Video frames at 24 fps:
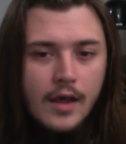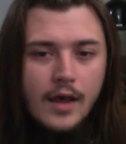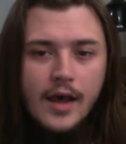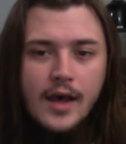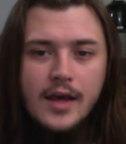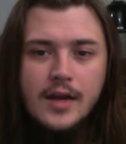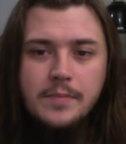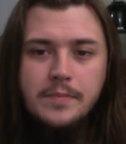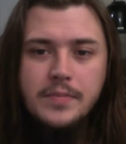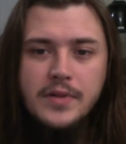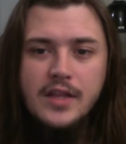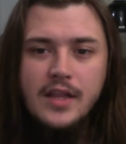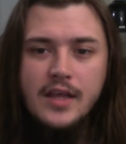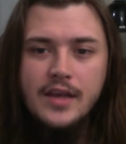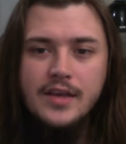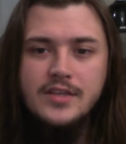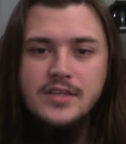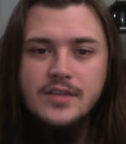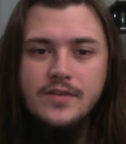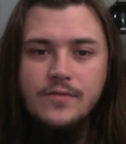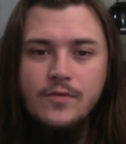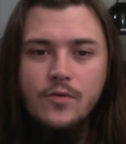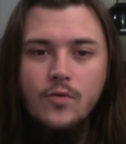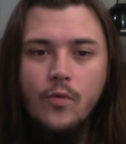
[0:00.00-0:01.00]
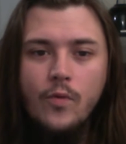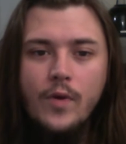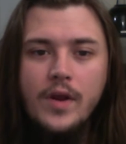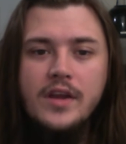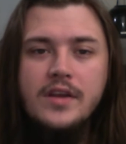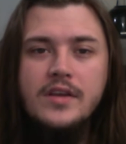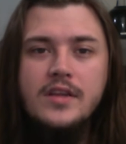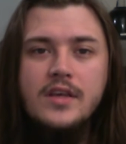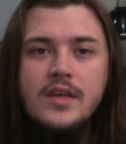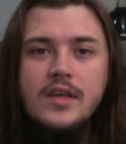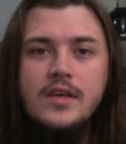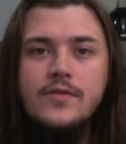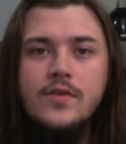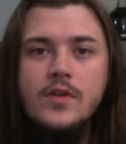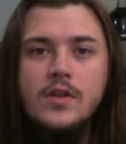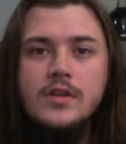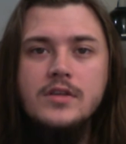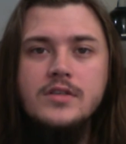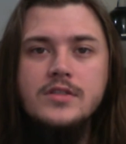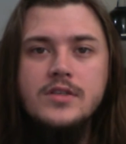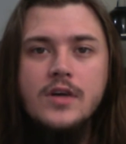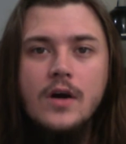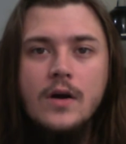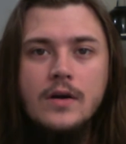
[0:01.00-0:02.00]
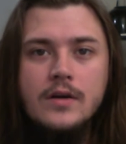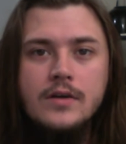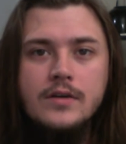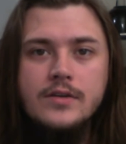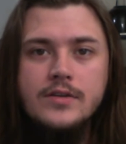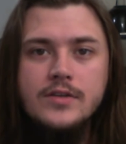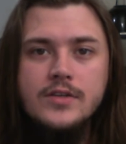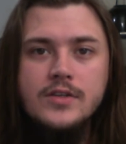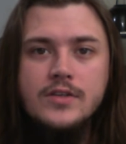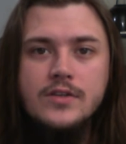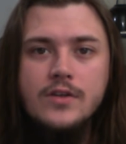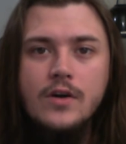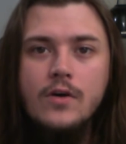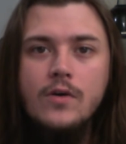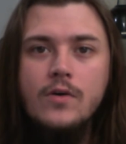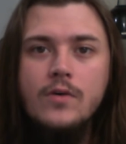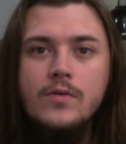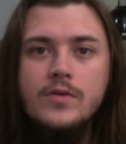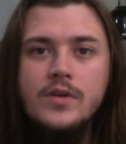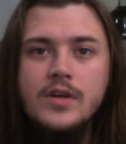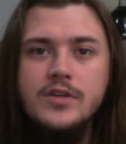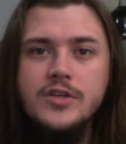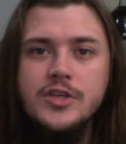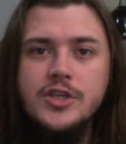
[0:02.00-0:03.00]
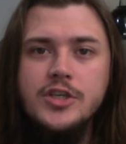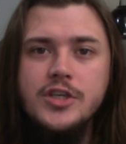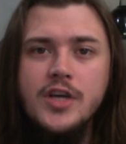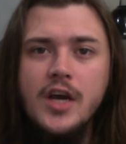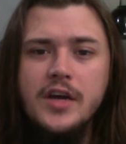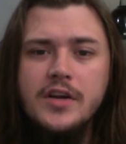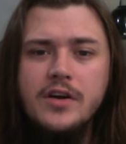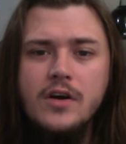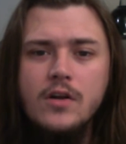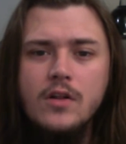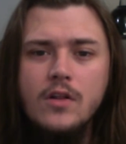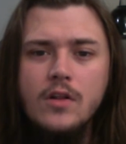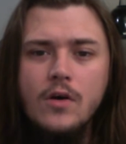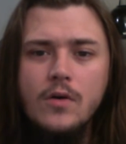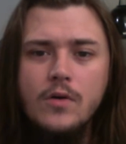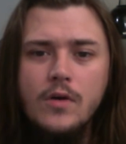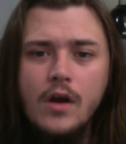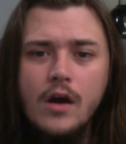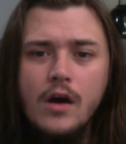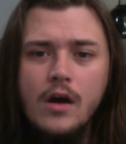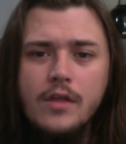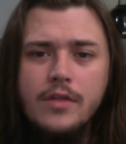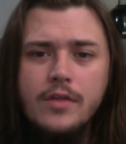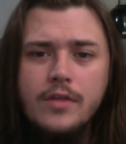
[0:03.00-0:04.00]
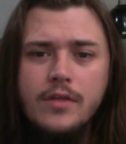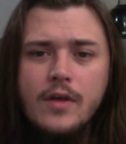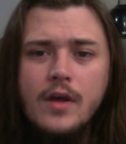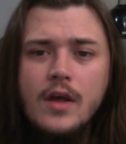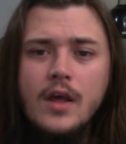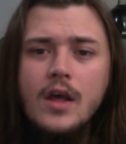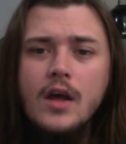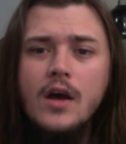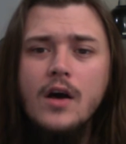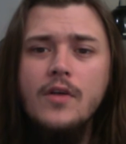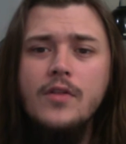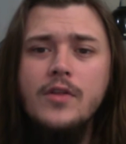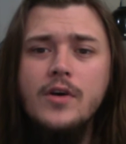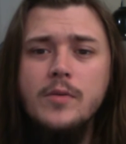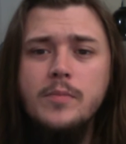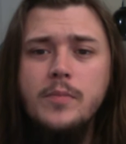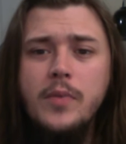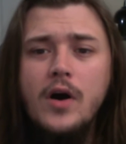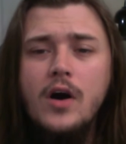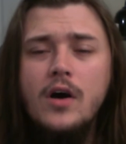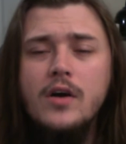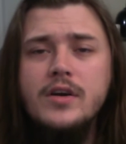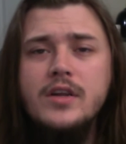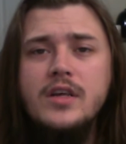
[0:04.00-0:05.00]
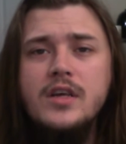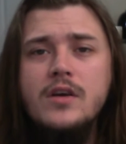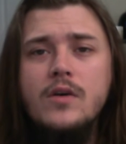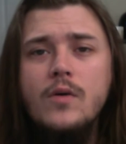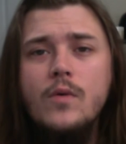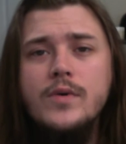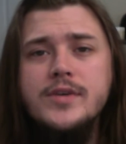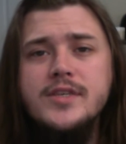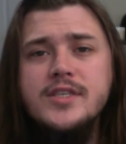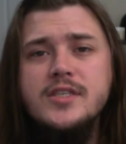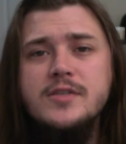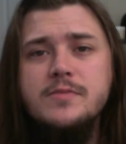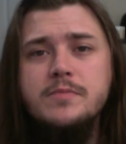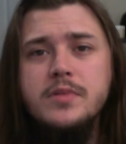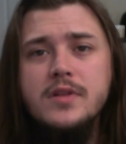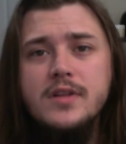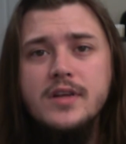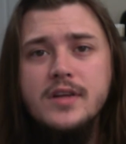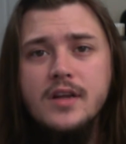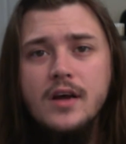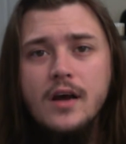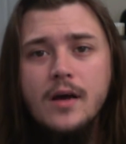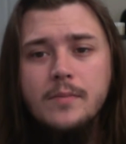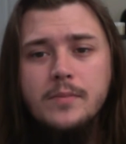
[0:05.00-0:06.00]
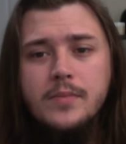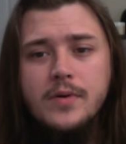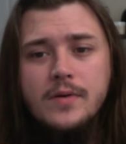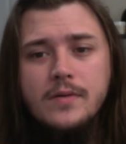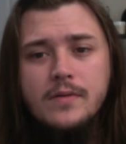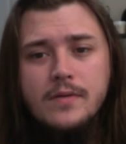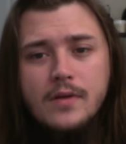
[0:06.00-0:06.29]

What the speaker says: At a place of great evil and darkness known as Shadar Logoth, their party was split up.